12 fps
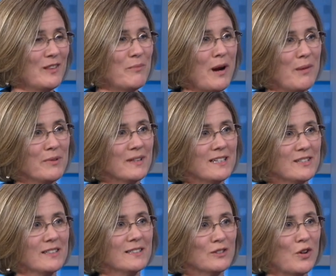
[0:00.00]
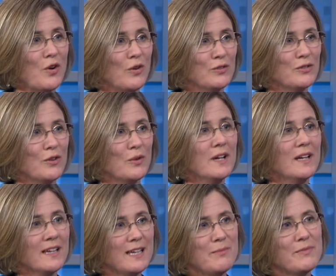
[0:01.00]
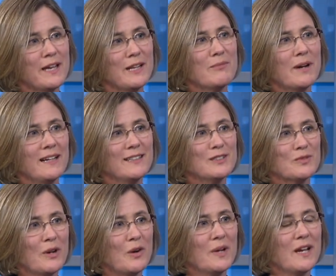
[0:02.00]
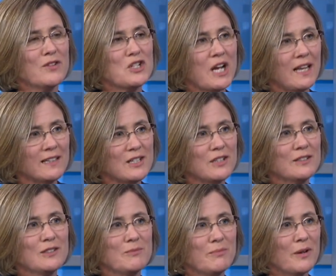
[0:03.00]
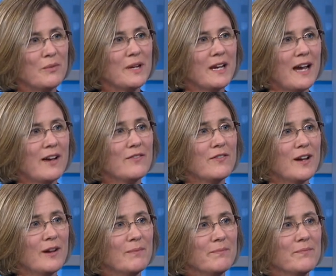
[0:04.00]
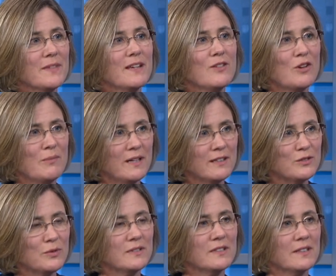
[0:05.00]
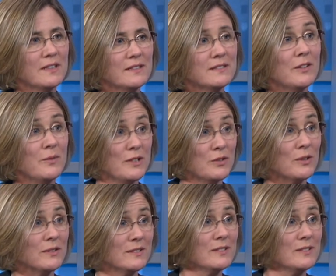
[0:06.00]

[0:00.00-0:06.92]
the population as a whole. So keep that in mind as well. We have challenges, but we have tremendous resilience and resources